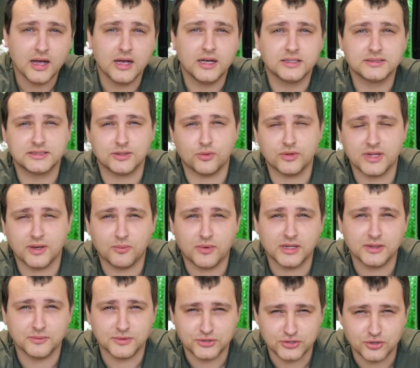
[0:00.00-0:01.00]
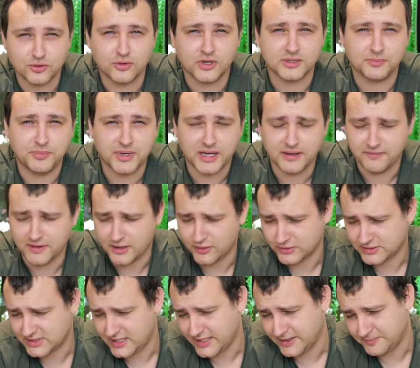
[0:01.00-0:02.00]
So the one which you got
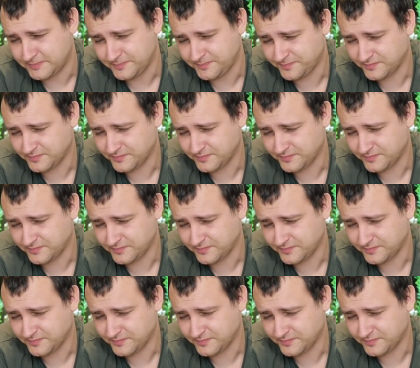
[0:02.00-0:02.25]
previously.